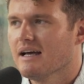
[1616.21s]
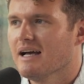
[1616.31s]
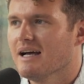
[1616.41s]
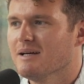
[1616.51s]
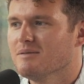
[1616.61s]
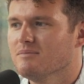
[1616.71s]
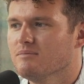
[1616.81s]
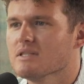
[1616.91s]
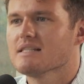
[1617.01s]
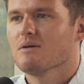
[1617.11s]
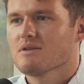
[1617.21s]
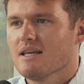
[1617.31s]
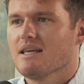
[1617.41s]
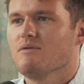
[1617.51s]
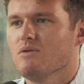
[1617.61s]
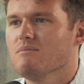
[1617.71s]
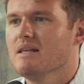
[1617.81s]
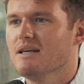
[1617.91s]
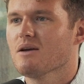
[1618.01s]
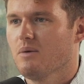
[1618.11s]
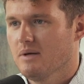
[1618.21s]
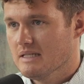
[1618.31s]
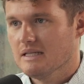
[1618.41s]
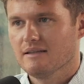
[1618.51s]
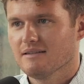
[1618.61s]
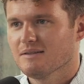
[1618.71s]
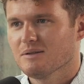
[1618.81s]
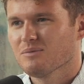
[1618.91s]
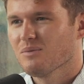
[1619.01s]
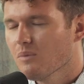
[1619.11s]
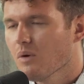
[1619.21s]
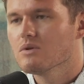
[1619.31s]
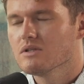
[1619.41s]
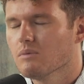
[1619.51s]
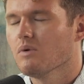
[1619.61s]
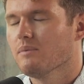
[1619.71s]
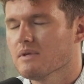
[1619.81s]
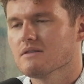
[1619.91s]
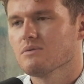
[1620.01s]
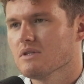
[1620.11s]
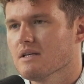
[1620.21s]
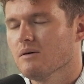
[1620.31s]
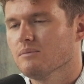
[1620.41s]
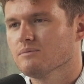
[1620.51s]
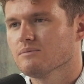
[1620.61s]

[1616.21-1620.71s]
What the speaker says: But say I was going to give you £1 million, what would you do? What business would you set up?